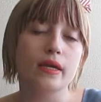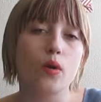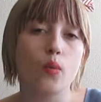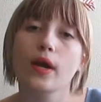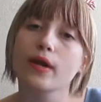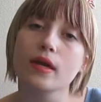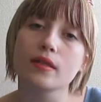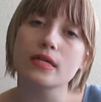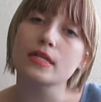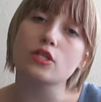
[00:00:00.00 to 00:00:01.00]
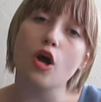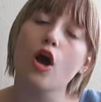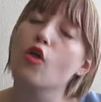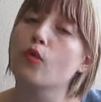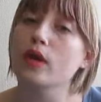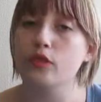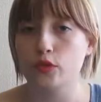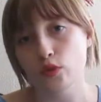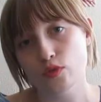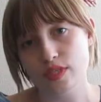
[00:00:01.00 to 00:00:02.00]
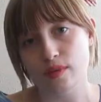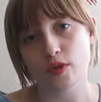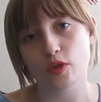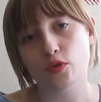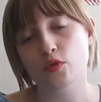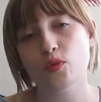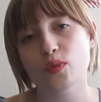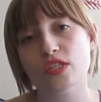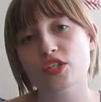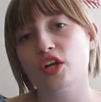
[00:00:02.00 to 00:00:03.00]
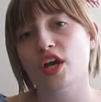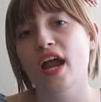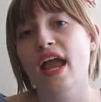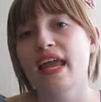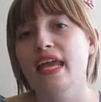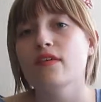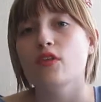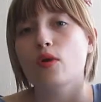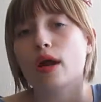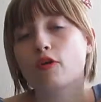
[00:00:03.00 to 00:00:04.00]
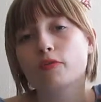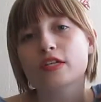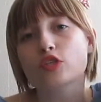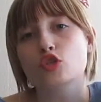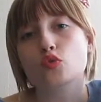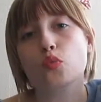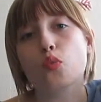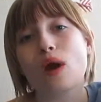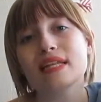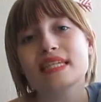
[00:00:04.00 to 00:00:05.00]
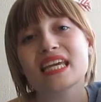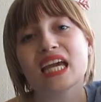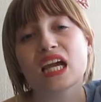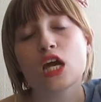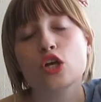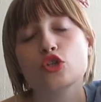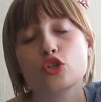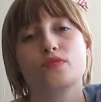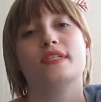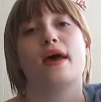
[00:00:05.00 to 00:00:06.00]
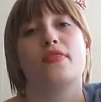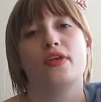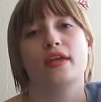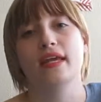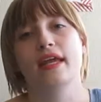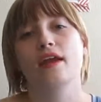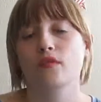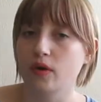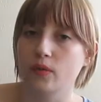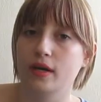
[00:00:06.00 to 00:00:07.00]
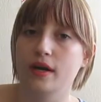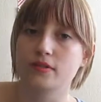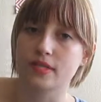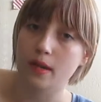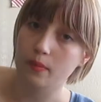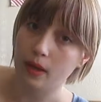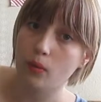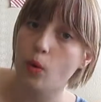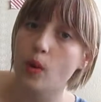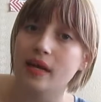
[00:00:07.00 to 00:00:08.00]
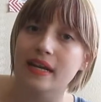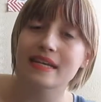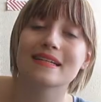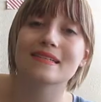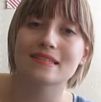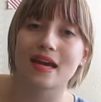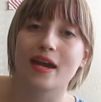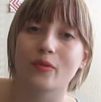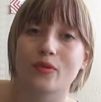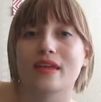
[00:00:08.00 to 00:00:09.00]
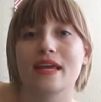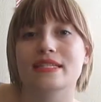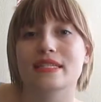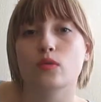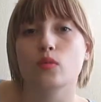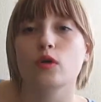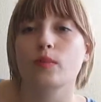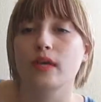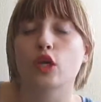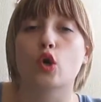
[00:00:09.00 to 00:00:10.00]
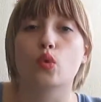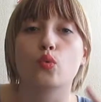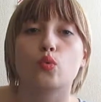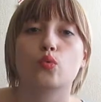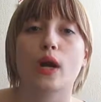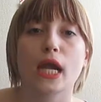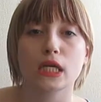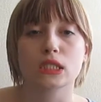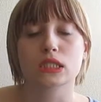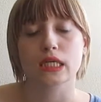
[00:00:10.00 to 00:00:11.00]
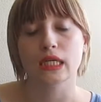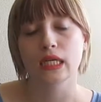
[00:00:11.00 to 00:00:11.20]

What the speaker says: wearing this all the way through summer, through winter, even though I will be sweating to death in it if I wear it outside, but I will wear it inside where the AC will be cranked.